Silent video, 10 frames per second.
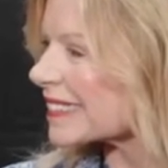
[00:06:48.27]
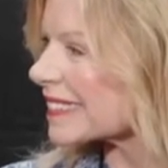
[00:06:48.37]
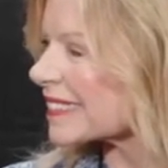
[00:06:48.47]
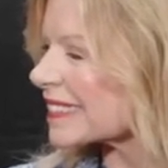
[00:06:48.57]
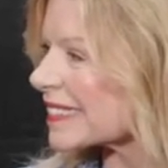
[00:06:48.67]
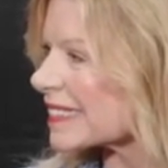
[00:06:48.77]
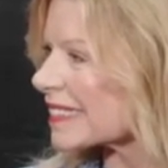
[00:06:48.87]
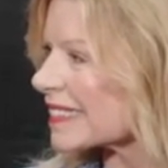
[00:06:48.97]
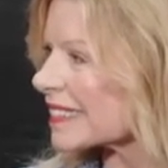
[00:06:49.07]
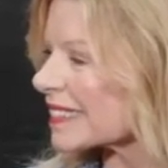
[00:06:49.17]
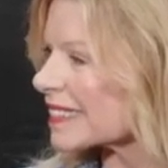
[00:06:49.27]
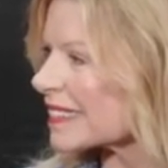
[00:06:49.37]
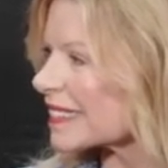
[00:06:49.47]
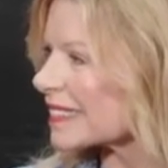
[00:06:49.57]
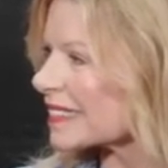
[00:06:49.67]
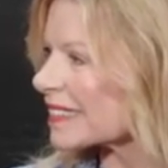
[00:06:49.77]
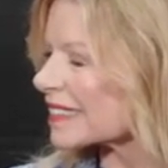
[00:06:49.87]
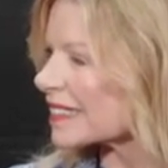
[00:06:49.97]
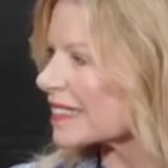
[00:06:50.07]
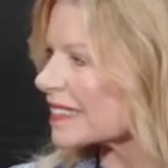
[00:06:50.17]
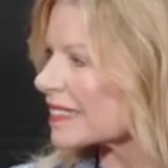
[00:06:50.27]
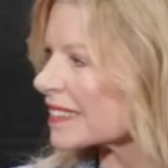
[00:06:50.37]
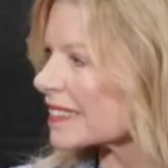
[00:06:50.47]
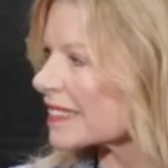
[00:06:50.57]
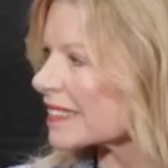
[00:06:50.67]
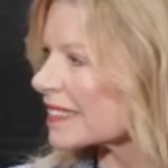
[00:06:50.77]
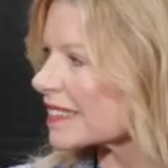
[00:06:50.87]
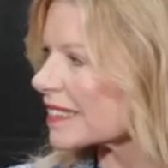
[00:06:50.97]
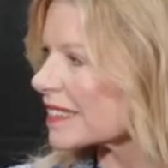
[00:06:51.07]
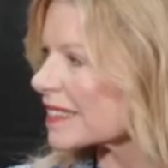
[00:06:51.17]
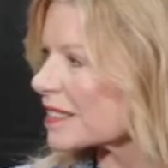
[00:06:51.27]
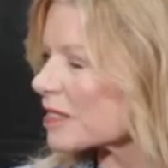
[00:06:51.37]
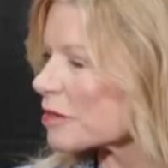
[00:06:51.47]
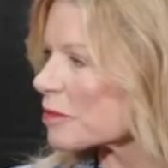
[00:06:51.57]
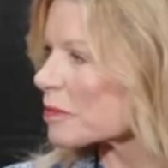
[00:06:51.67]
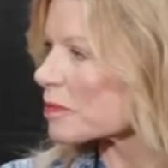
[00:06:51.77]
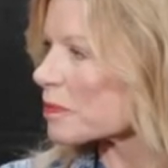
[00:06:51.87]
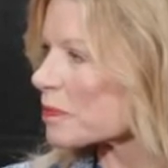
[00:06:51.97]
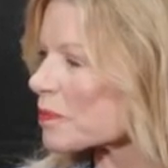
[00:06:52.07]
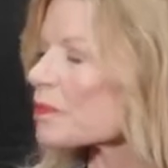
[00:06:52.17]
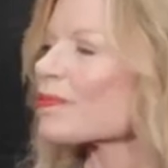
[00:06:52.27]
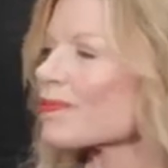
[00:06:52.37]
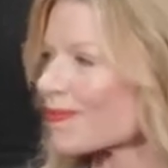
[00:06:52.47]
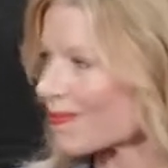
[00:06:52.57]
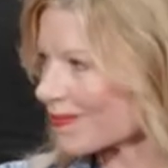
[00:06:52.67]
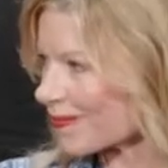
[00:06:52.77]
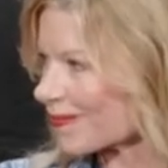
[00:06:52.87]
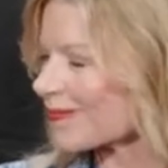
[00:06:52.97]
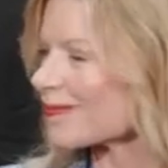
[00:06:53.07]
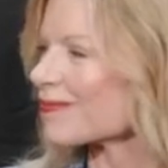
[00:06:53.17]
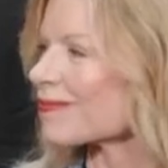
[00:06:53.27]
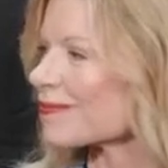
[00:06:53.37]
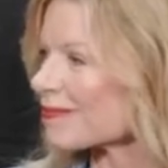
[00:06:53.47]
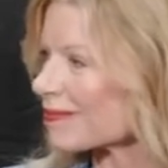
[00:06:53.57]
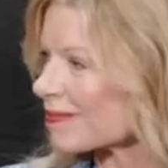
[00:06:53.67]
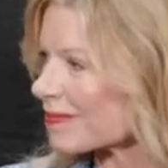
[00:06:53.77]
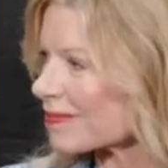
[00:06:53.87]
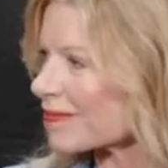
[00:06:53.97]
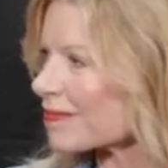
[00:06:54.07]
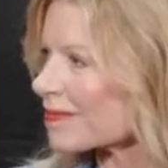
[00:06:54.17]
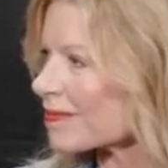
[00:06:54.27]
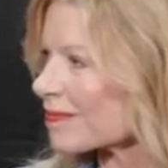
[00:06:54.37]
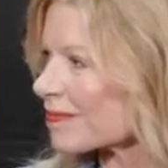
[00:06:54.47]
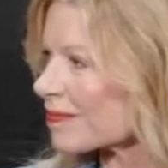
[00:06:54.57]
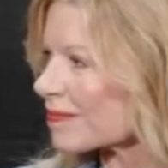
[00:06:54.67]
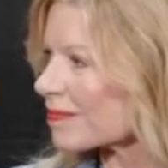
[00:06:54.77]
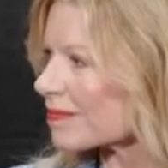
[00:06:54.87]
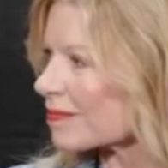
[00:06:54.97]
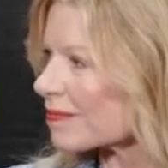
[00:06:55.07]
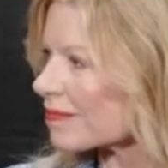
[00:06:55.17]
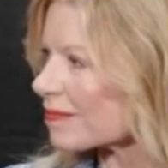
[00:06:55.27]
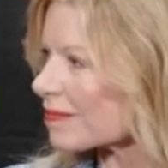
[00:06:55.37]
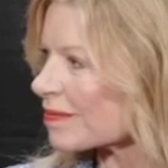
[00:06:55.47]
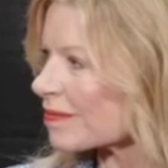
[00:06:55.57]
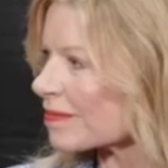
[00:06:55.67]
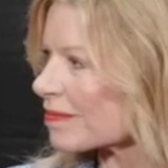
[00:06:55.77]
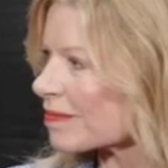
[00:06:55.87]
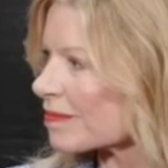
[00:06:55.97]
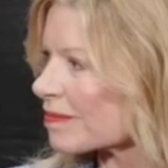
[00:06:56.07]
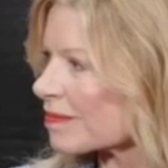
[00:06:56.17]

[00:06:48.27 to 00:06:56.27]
(silent)